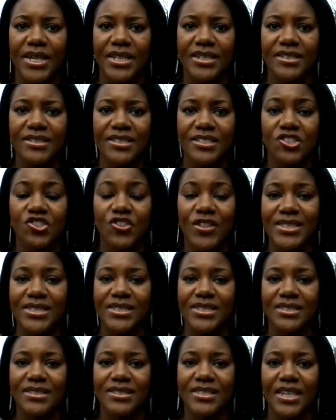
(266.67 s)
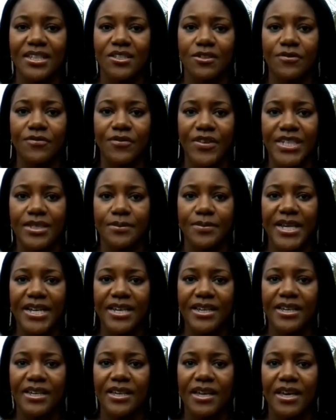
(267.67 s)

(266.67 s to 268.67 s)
and it's interesting to get your feedback.